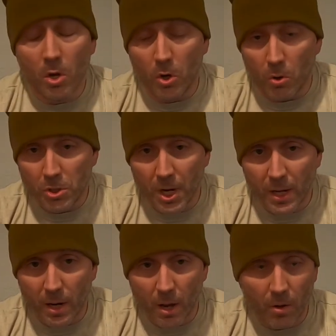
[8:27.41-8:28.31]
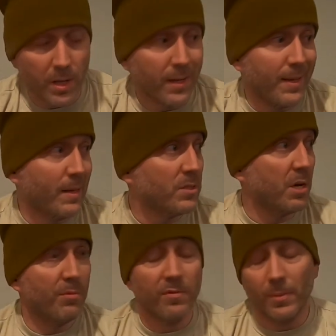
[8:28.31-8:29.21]
Go check it out. And again, it's
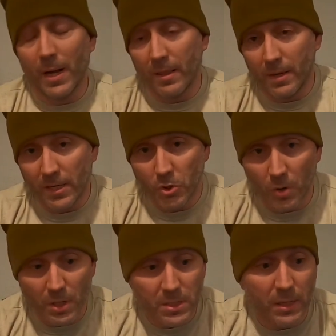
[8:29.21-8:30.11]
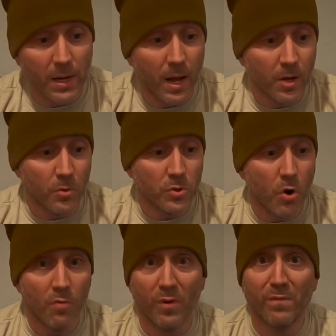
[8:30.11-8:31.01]
coming from a guy that I trust, a guy who's
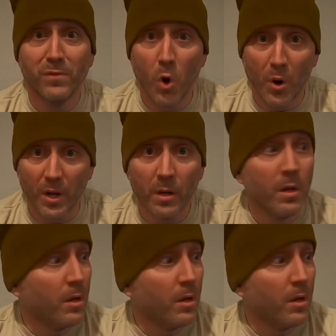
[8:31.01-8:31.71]
overflowing